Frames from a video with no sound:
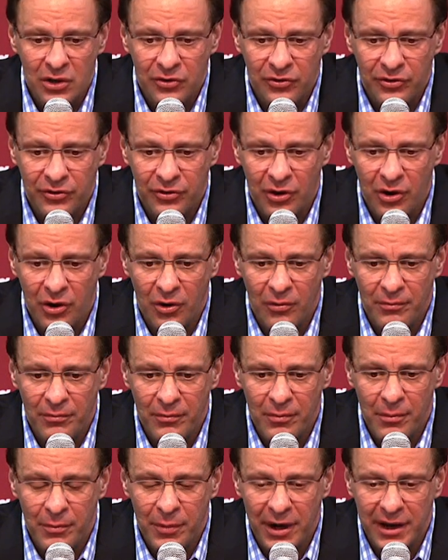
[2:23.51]
So
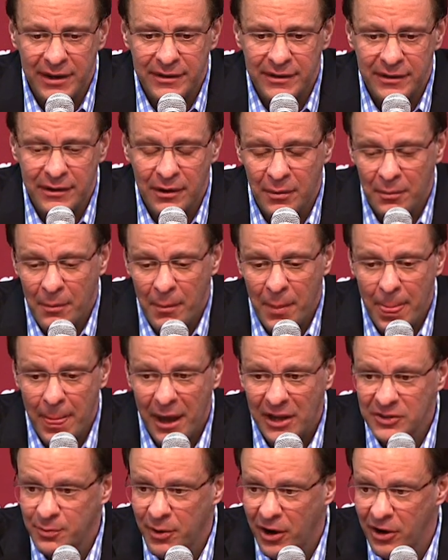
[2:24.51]

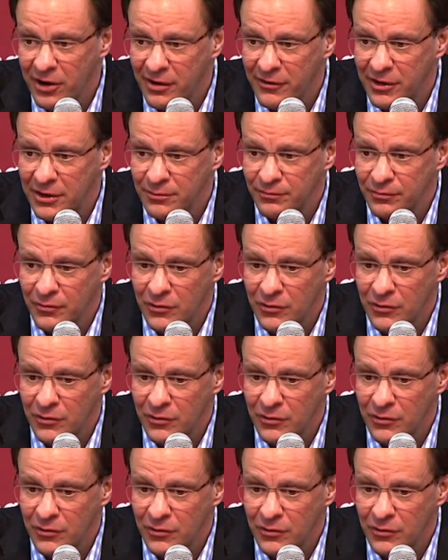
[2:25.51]
that's part of it.